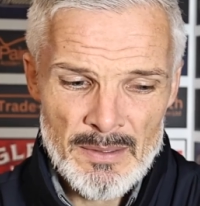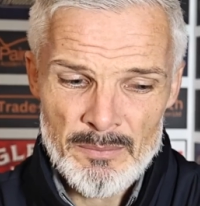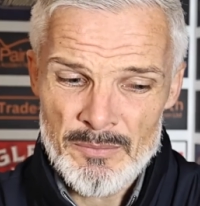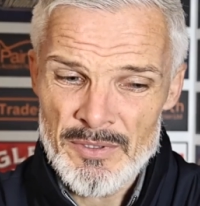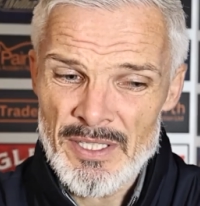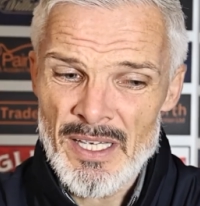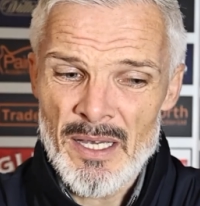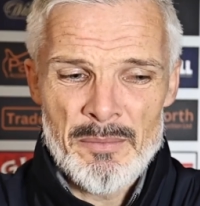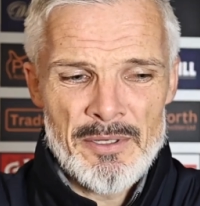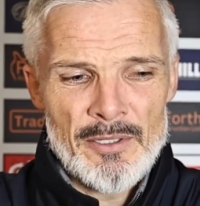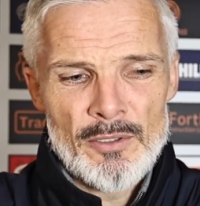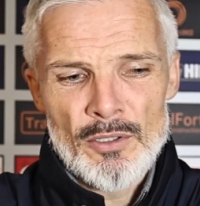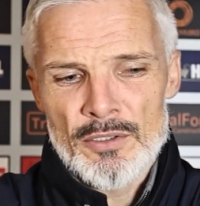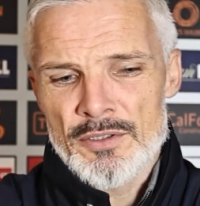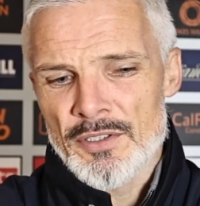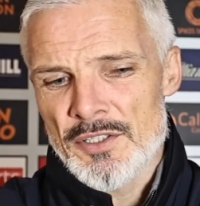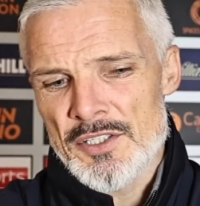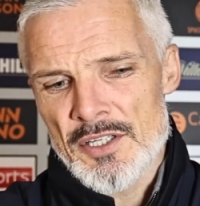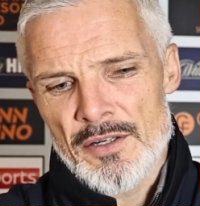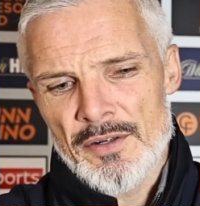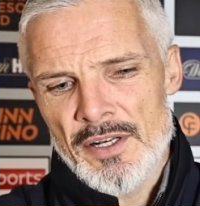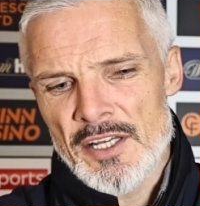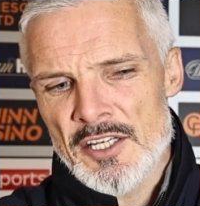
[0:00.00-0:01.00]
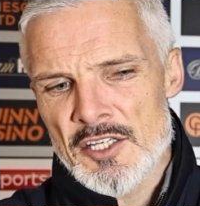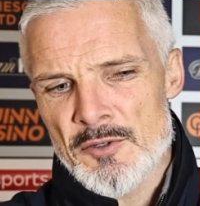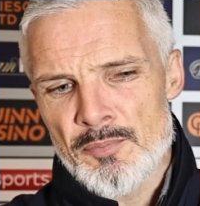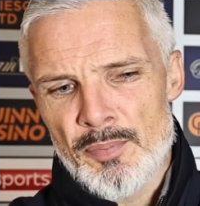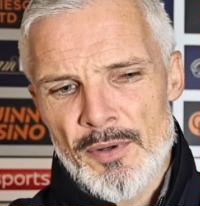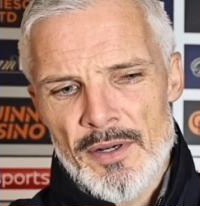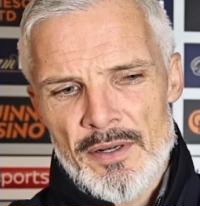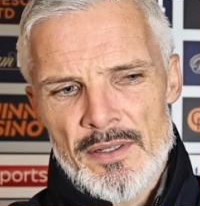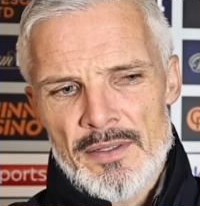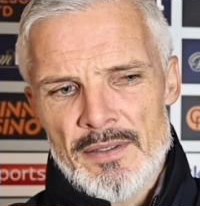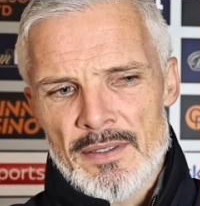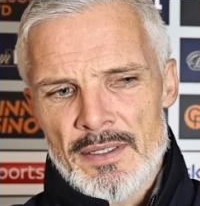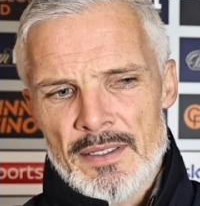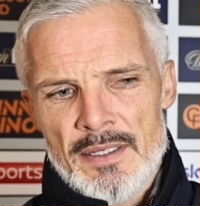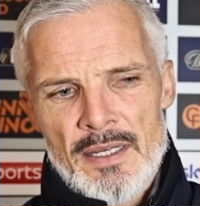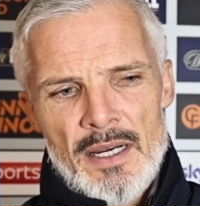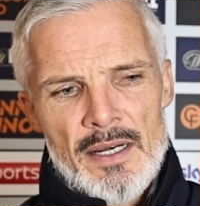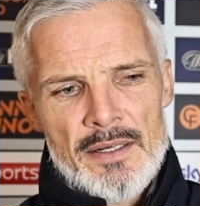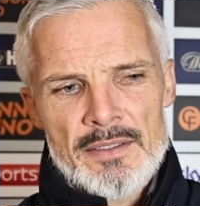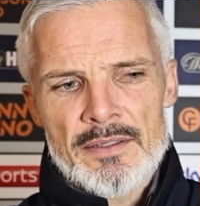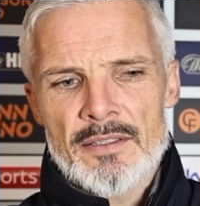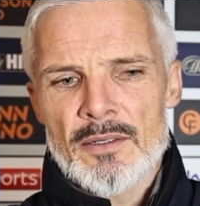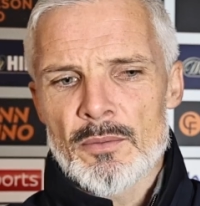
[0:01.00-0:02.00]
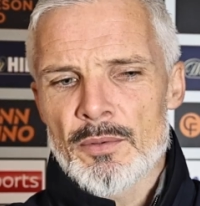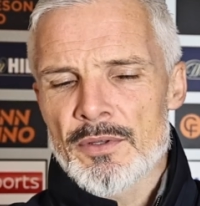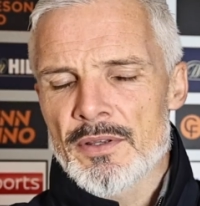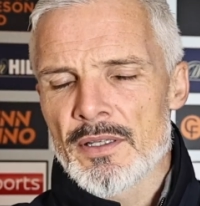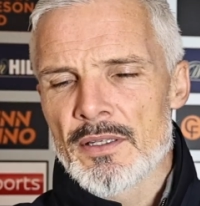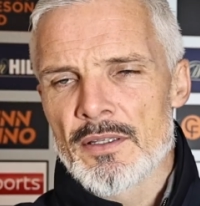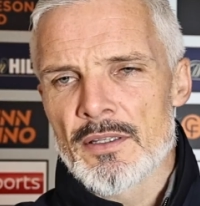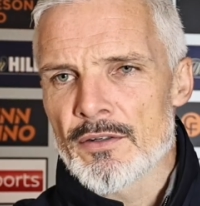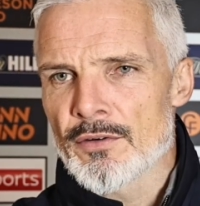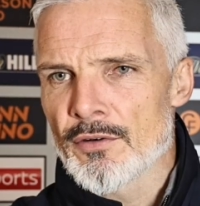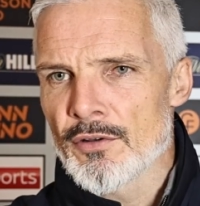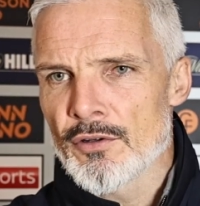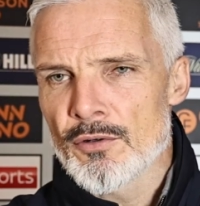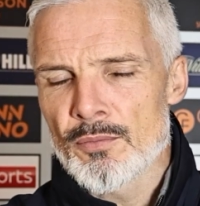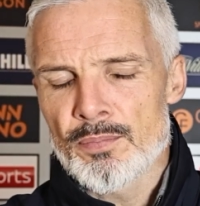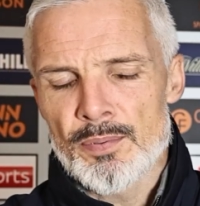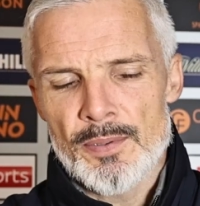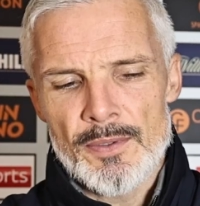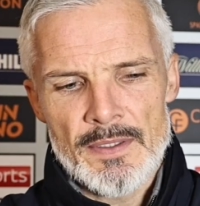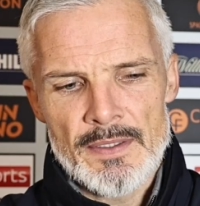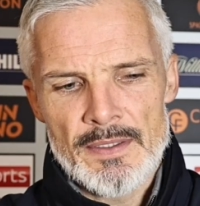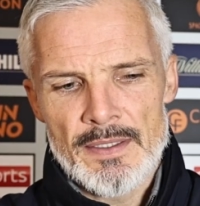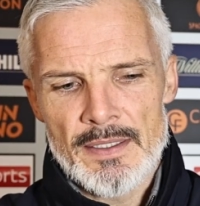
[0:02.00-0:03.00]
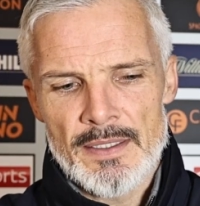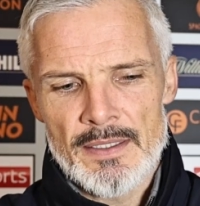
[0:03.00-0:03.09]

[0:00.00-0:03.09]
Yeah, I mean, look, there's a great spirit and the character within the group, and